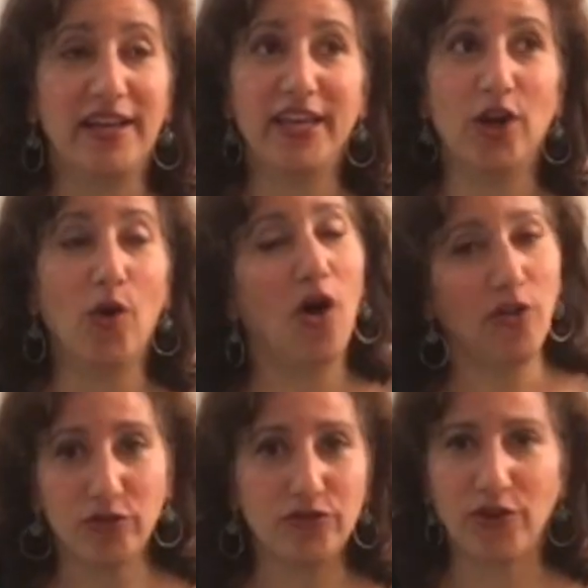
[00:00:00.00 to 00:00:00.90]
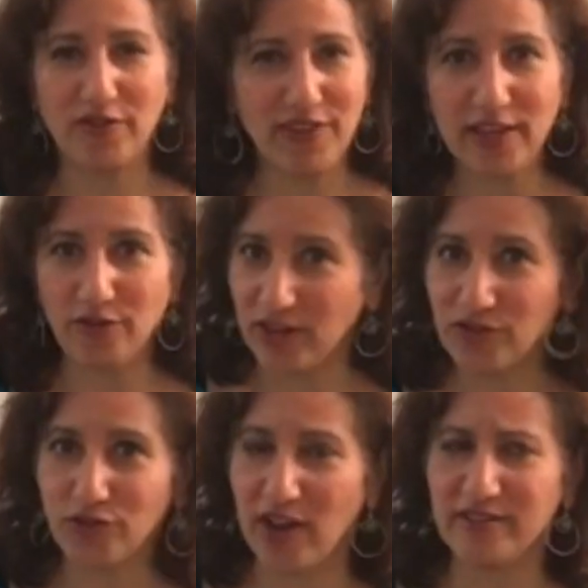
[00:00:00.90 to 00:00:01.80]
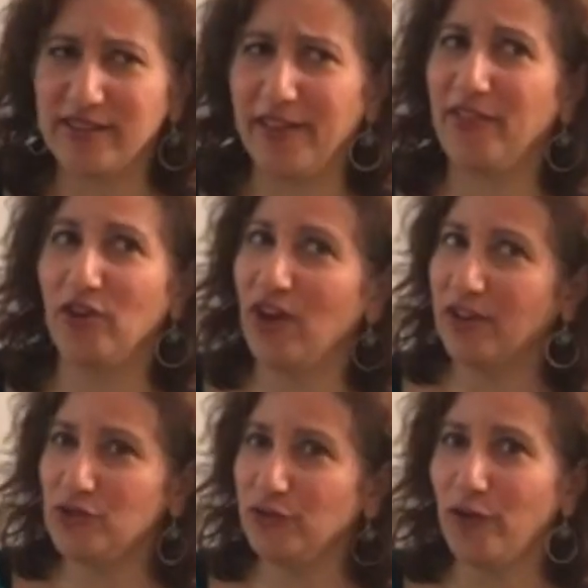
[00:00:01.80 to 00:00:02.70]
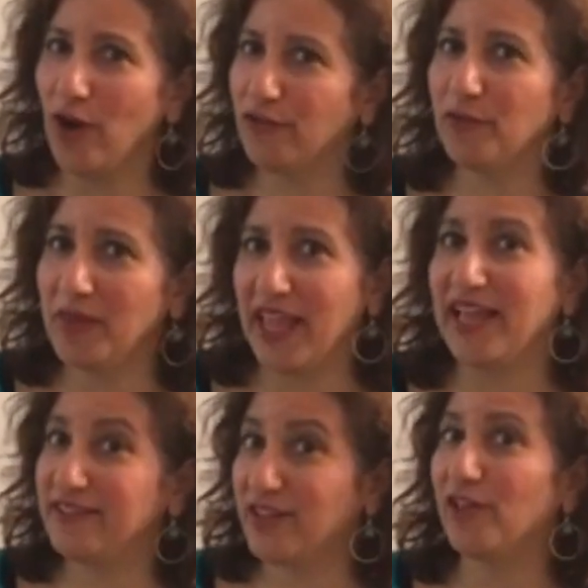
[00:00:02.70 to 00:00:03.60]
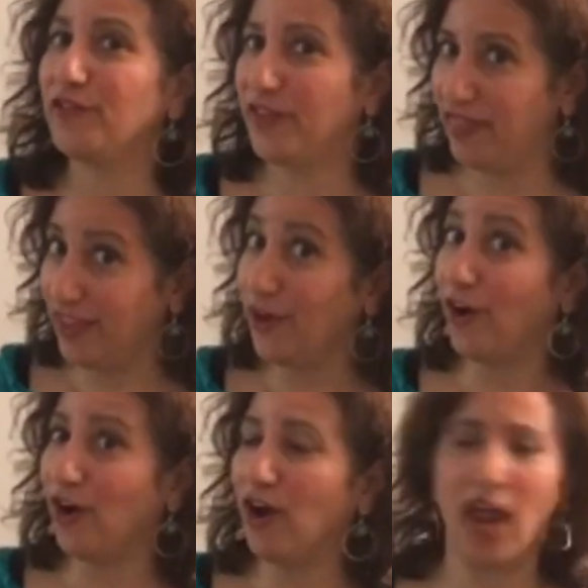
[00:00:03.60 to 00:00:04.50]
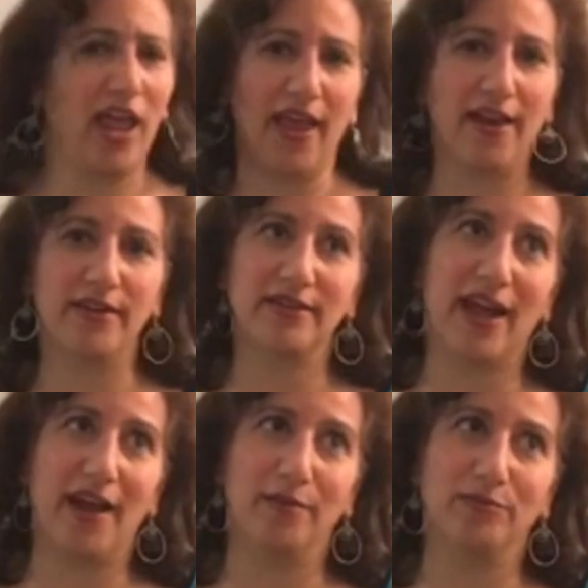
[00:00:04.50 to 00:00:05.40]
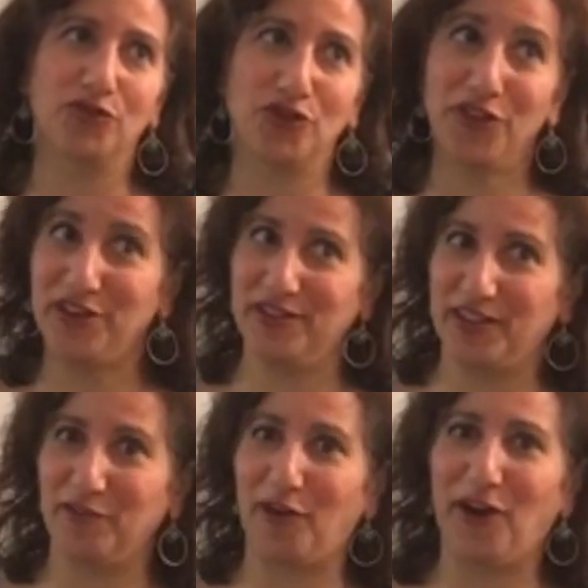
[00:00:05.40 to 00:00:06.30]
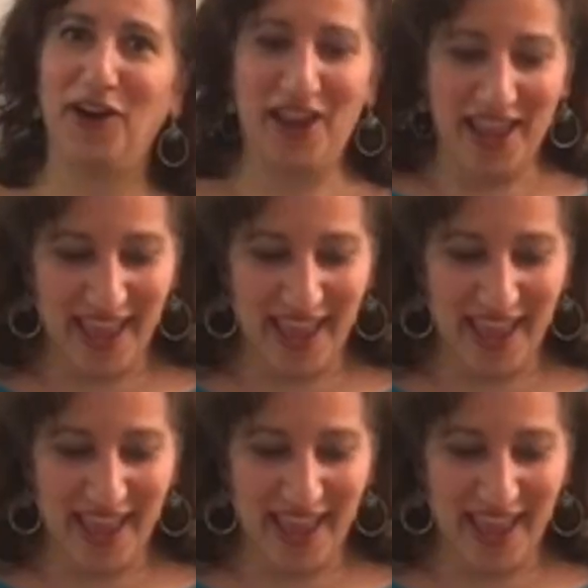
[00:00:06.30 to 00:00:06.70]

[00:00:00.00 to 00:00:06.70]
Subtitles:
you know, all those great vegan restaurants, and they're not too far from the Ed Sullivan Theater, and I'm sure they deliver.